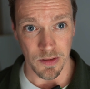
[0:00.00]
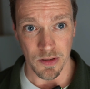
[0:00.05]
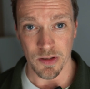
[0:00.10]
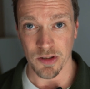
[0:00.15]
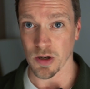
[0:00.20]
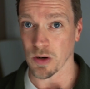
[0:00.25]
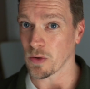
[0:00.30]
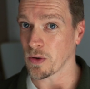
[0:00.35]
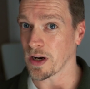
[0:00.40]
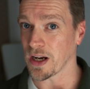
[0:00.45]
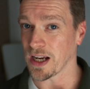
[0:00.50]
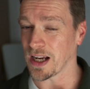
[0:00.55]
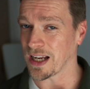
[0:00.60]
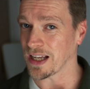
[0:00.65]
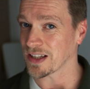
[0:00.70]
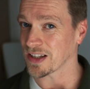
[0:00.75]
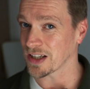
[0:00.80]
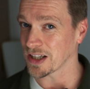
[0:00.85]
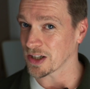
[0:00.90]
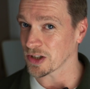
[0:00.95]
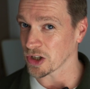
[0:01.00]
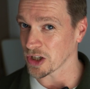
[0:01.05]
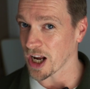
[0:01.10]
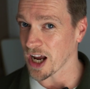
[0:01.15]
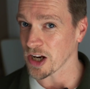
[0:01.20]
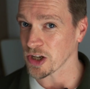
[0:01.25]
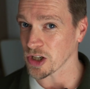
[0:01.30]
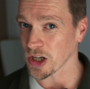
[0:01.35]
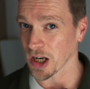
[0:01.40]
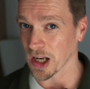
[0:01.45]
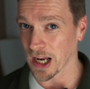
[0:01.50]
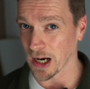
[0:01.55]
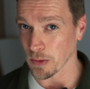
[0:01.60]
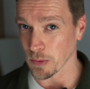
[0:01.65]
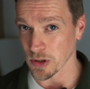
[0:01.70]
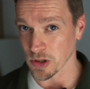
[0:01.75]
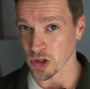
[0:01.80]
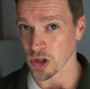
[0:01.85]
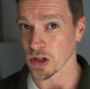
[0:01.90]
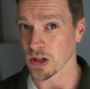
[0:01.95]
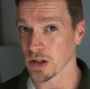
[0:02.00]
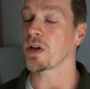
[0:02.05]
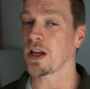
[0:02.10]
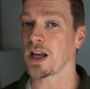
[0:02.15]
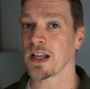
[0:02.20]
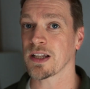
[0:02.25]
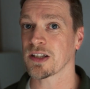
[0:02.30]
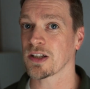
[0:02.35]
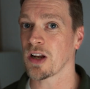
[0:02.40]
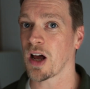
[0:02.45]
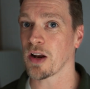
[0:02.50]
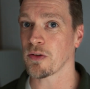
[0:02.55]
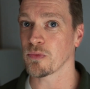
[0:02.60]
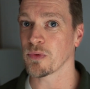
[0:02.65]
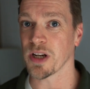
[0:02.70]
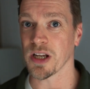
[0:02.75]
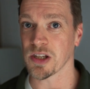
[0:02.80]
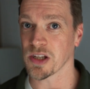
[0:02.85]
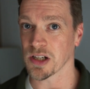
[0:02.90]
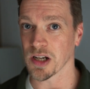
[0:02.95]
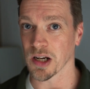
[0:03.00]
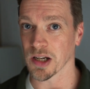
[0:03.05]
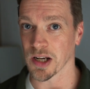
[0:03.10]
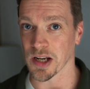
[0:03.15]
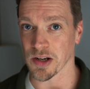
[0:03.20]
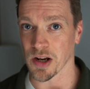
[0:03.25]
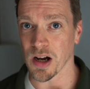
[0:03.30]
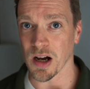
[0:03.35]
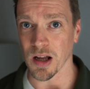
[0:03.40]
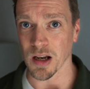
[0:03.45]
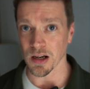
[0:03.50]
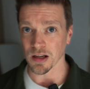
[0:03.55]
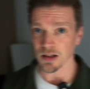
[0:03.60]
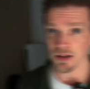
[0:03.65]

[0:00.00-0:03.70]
So it's an international language. It's not regional at all.